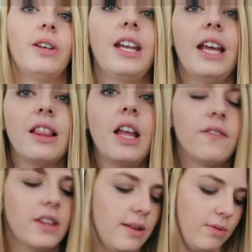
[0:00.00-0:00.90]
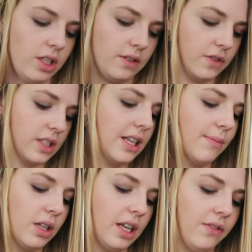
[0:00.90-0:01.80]
and I love them. They're good for
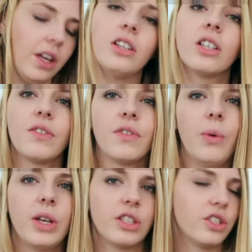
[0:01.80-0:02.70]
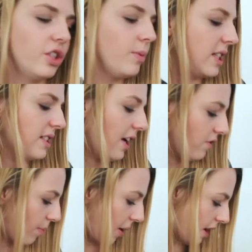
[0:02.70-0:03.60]
summer and I feel like they're good for winter too because they
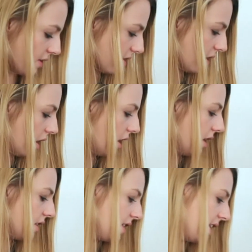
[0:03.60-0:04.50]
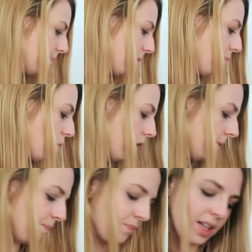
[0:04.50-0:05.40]
have the pants to keep them
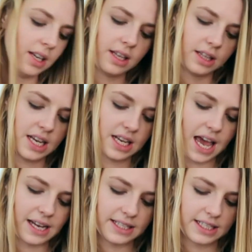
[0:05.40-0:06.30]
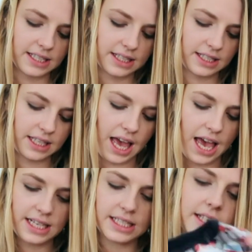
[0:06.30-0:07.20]
warm. The next
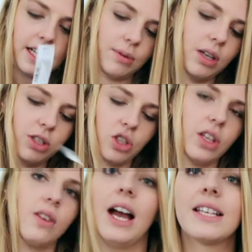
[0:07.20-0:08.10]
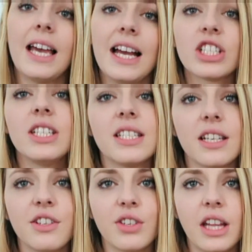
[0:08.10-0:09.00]
set that I'm gonna be showing you guys, I actually
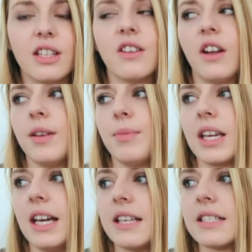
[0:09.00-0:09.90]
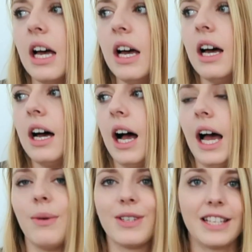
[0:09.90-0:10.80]
didn't try these on him because I was